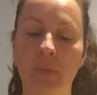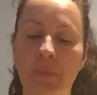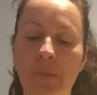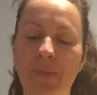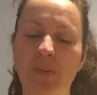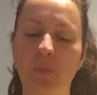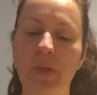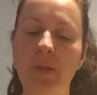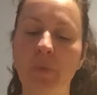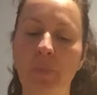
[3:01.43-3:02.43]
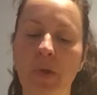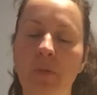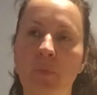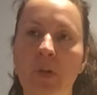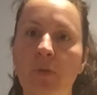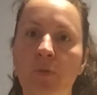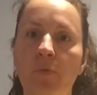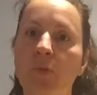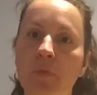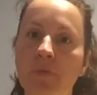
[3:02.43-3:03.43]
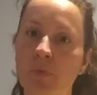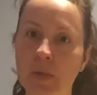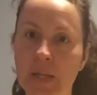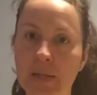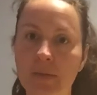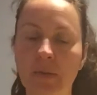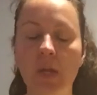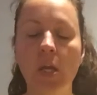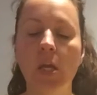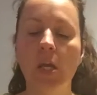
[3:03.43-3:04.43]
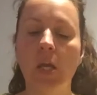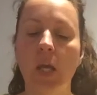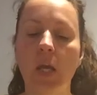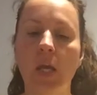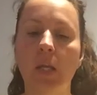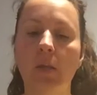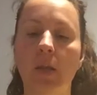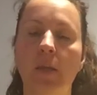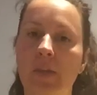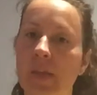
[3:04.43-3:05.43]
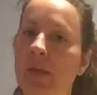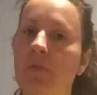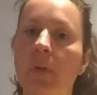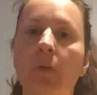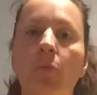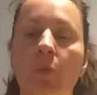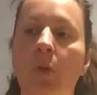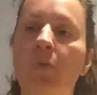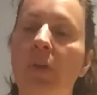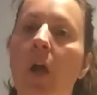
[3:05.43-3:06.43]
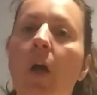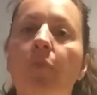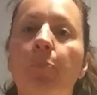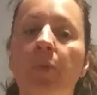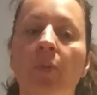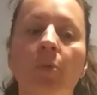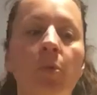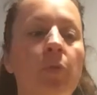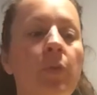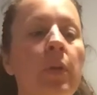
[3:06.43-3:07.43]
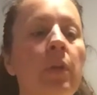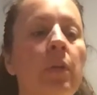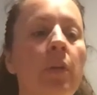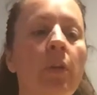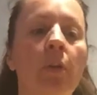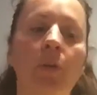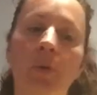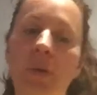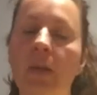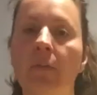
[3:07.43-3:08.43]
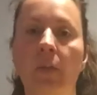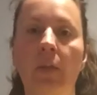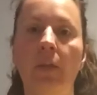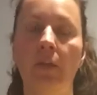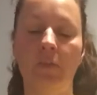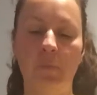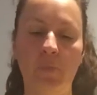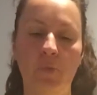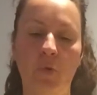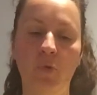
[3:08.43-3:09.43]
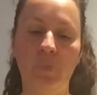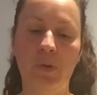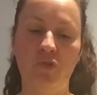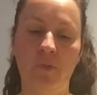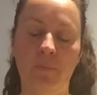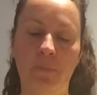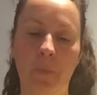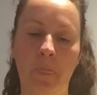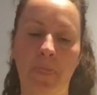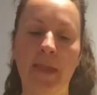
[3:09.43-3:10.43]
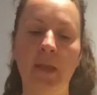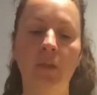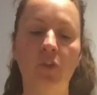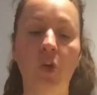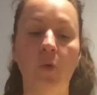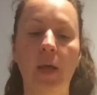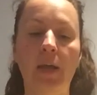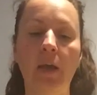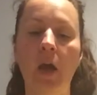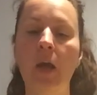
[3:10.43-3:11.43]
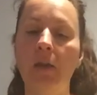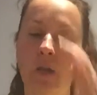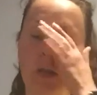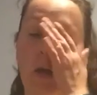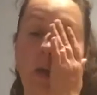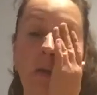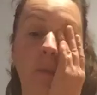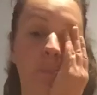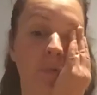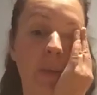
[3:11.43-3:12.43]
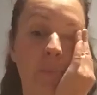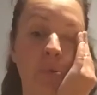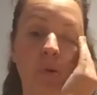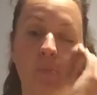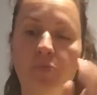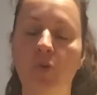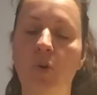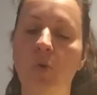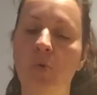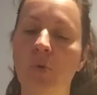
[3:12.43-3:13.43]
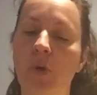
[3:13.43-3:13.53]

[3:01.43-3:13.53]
maybe a week, but we could do it for three or four days. And uh, at the end of it, close it off, put the order in. You can get the September host special. So I got a Prep Pro